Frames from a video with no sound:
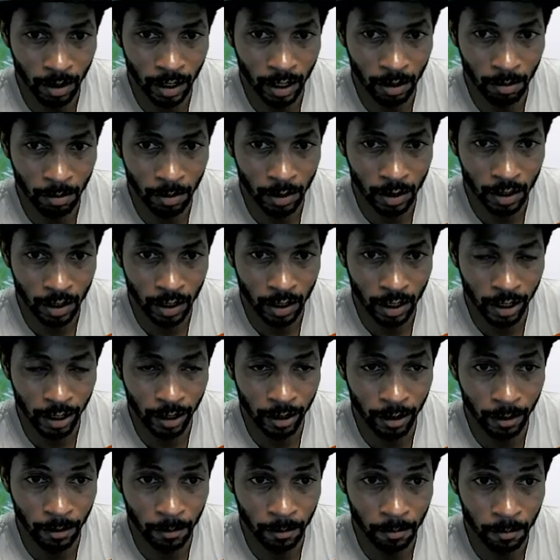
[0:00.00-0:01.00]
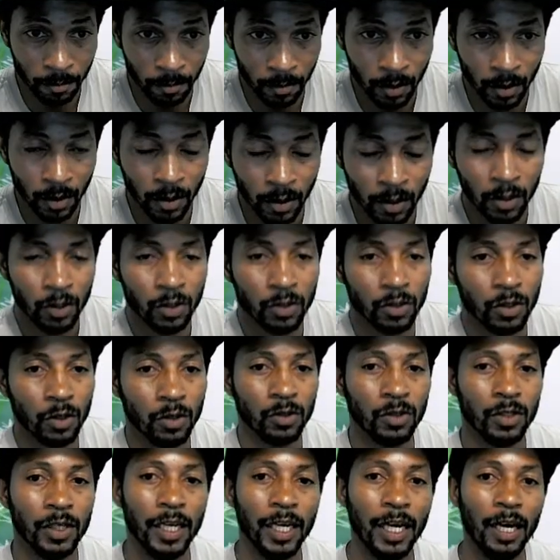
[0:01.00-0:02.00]
image here. So
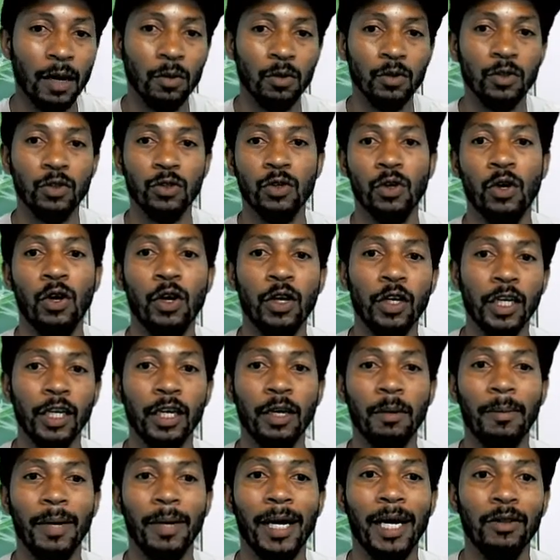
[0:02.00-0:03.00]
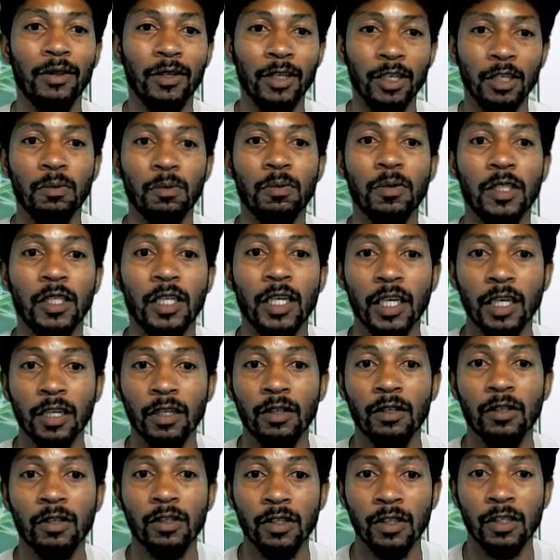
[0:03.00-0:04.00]
say I was talking about this
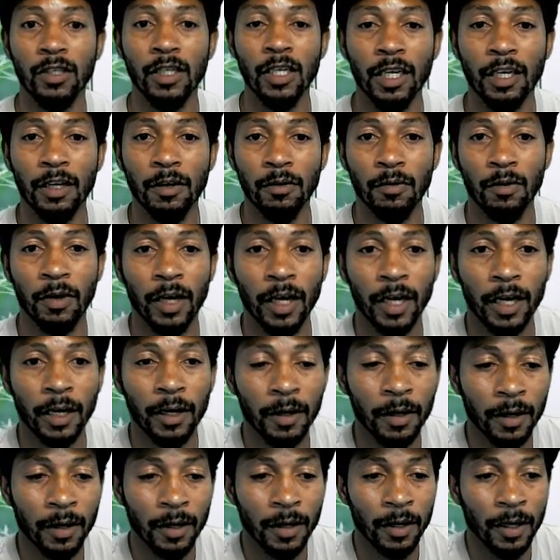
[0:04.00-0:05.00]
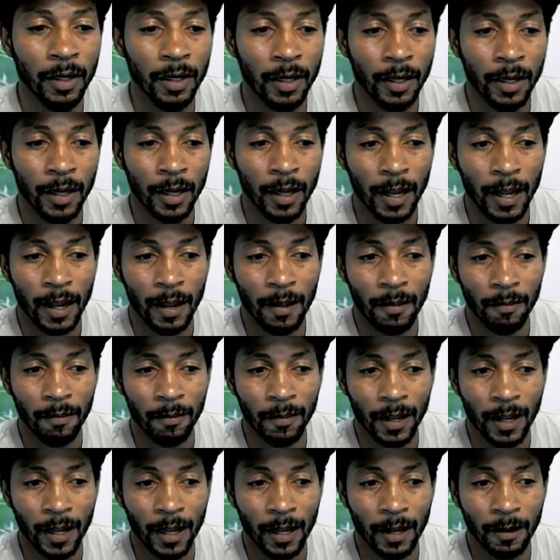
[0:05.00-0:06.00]
particular scene, right? And
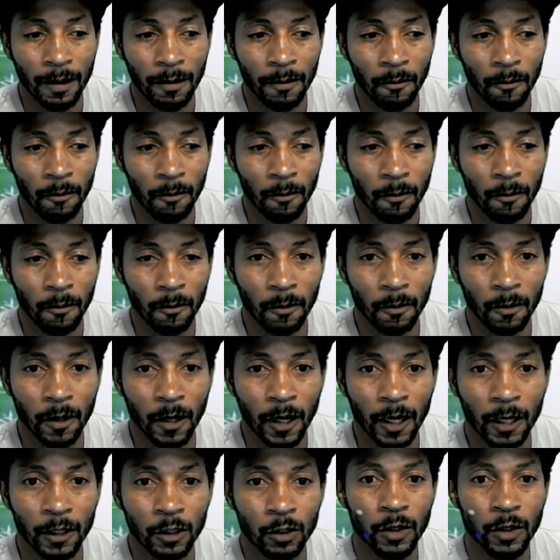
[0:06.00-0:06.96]
then I